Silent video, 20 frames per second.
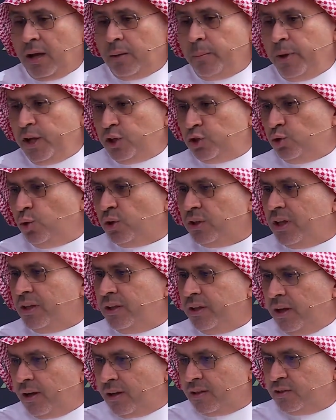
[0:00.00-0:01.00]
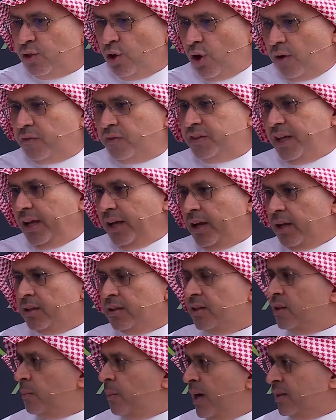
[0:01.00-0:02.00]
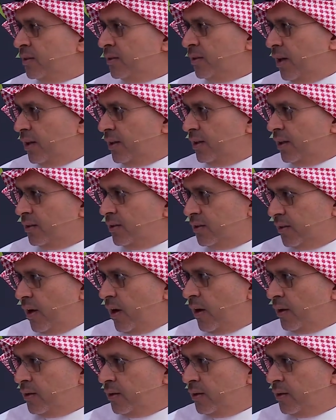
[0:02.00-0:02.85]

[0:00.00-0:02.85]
and make sure that there is the offtake and the demand side that is